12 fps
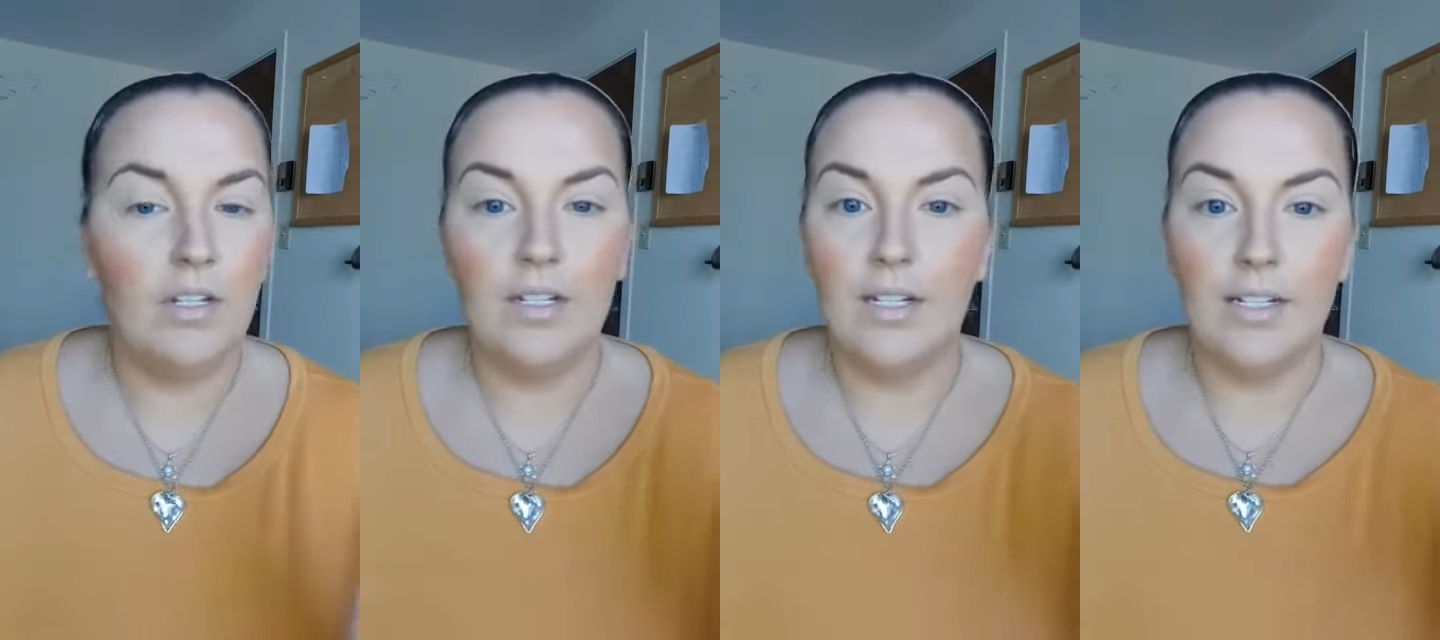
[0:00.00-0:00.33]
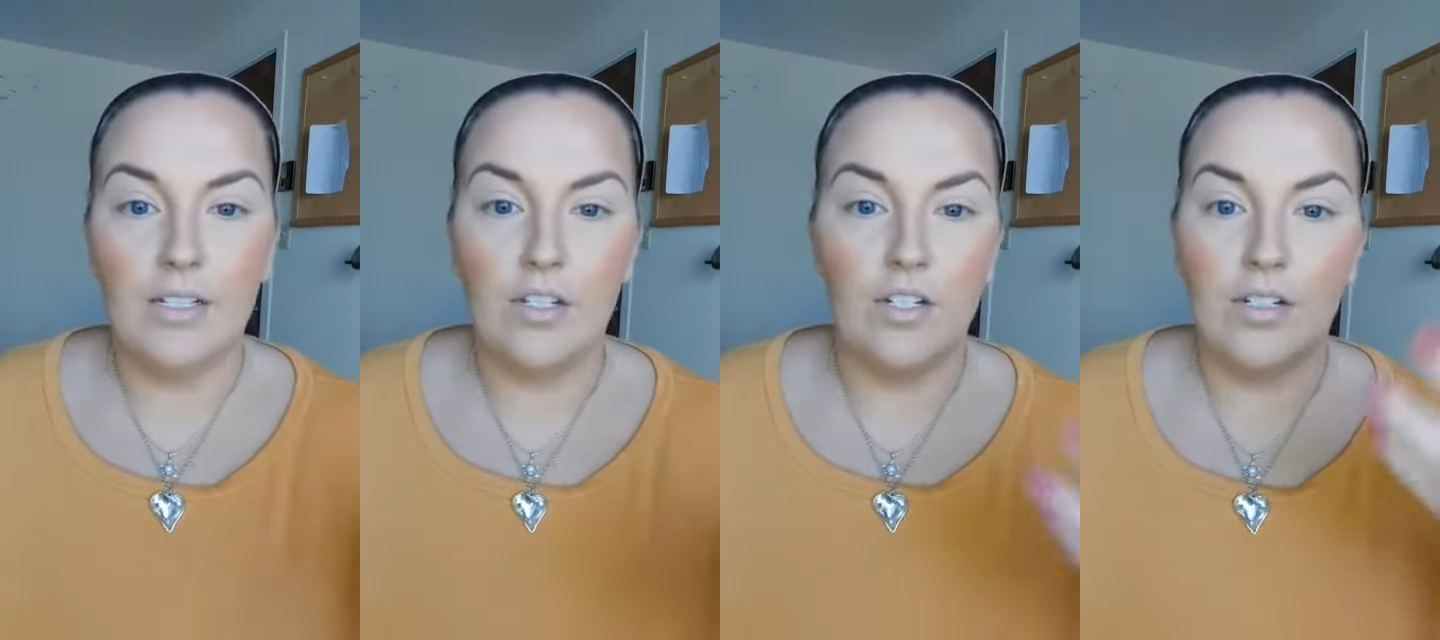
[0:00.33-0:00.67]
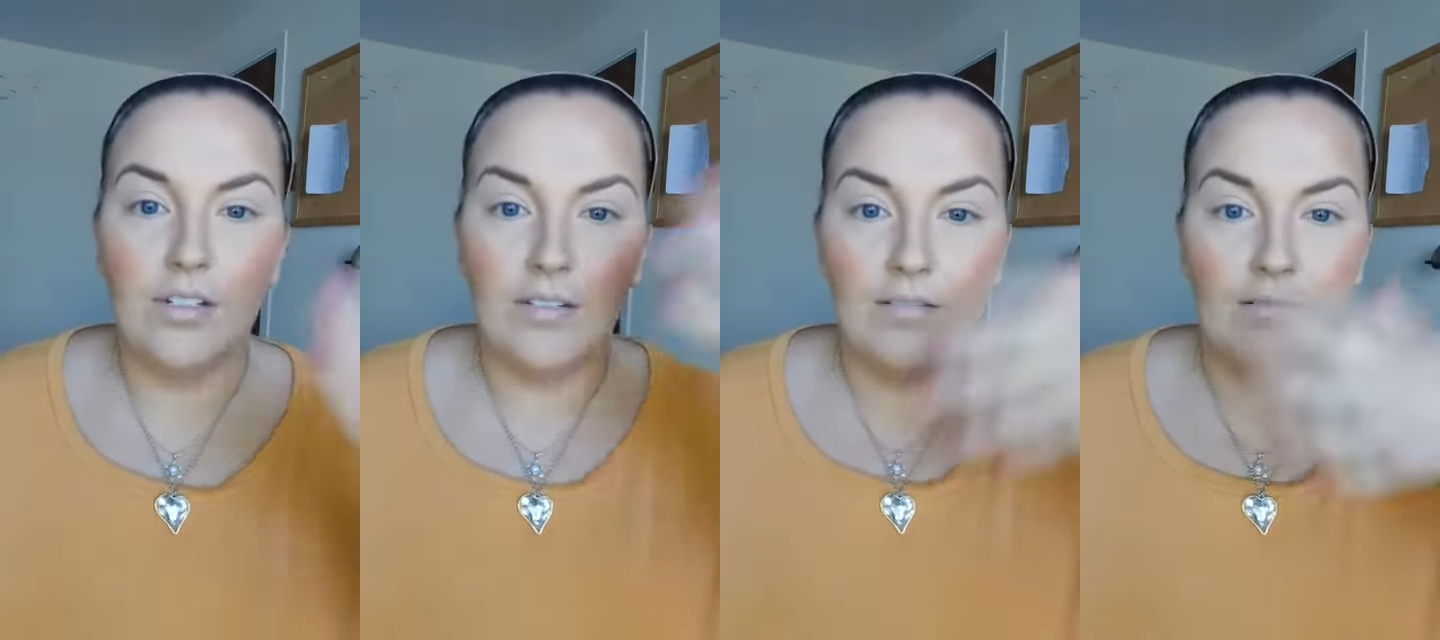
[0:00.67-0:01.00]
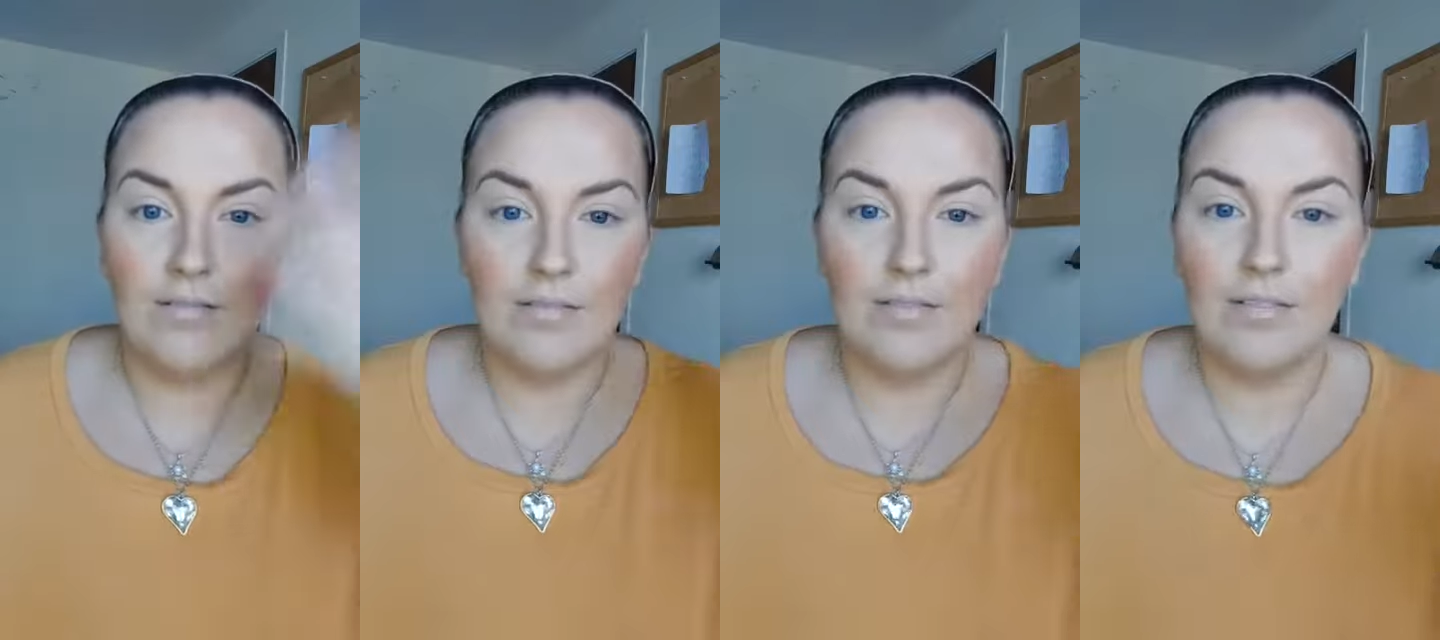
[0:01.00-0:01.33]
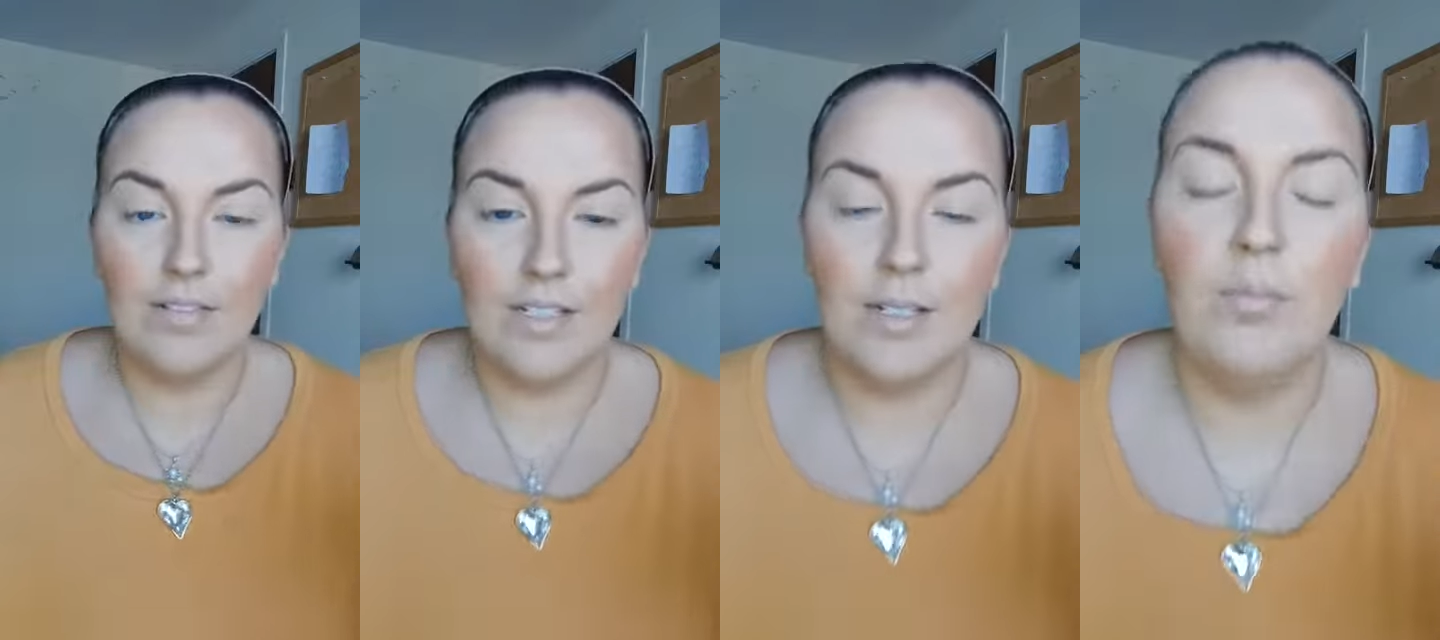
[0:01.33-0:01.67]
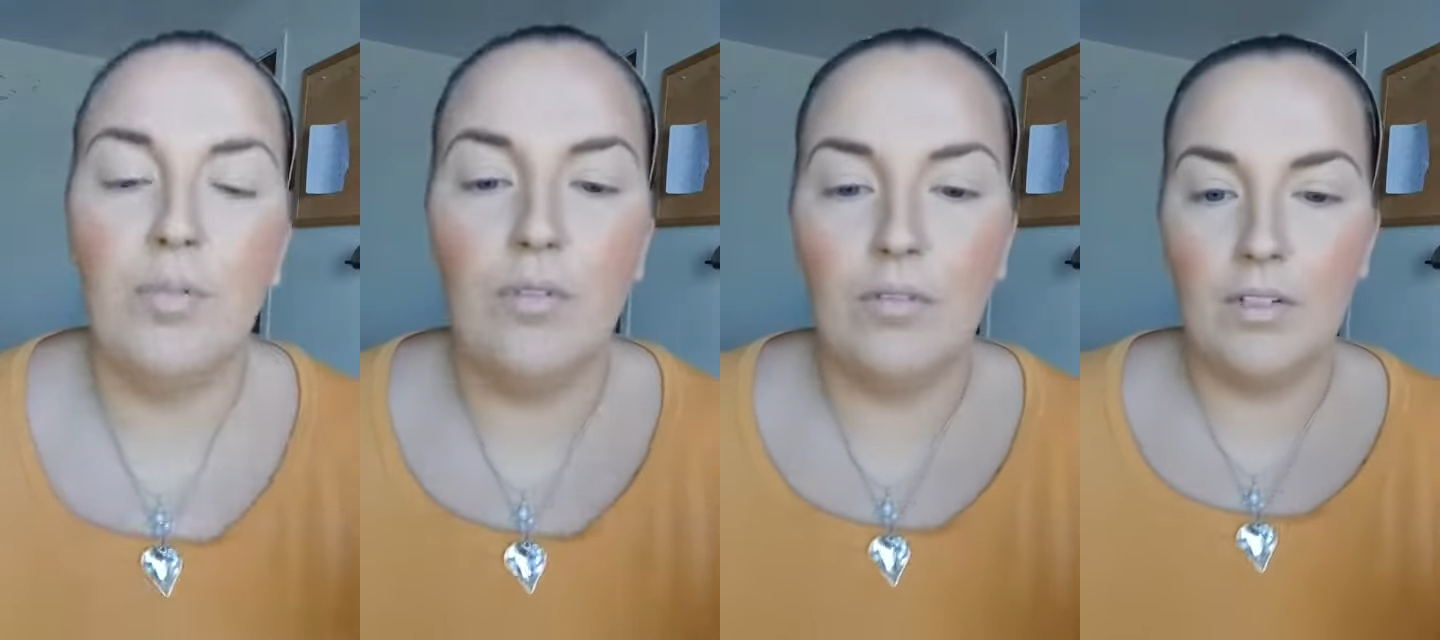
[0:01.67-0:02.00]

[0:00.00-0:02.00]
It's just simple.